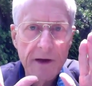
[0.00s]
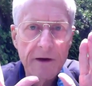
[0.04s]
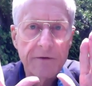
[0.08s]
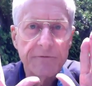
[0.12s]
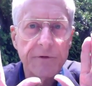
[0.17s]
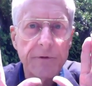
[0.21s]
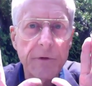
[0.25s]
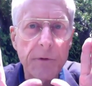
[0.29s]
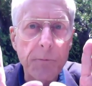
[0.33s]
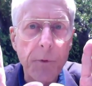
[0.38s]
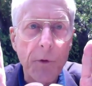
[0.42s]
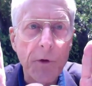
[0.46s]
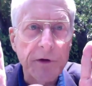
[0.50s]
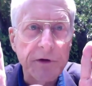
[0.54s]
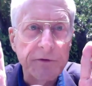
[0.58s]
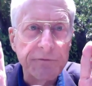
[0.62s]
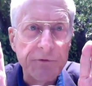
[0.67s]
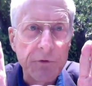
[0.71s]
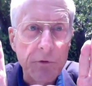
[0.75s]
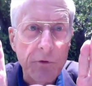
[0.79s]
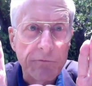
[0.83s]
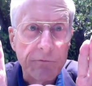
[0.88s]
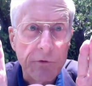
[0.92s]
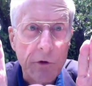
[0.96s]
from the point of
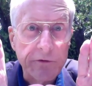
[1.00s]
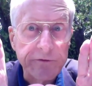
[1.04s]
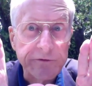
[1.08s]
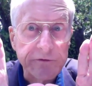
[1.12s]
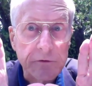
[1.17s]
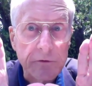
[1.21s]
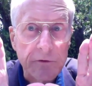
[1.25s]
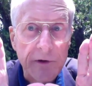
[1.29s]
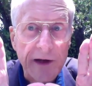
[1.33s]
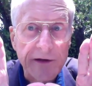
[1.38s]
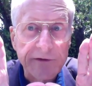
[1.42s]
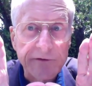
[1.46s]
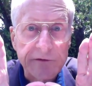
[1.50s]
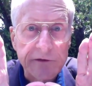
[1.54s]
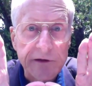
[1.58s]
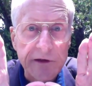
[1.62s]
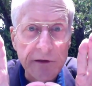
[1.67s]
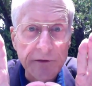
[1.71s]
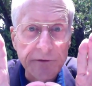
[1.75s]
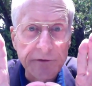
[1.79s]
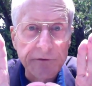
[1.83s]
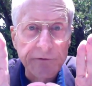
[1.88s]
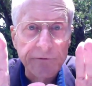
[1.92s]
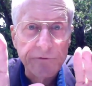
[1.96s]
view of Rosencrantz and
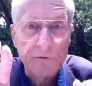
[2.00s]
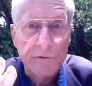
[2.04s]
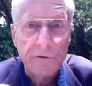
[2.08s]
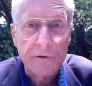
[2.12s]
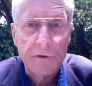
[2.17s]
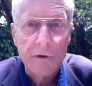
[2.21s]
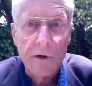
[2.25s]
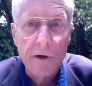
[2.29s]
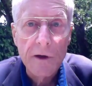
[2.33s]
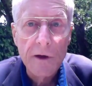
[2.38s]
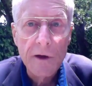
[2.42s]
Guildenstern.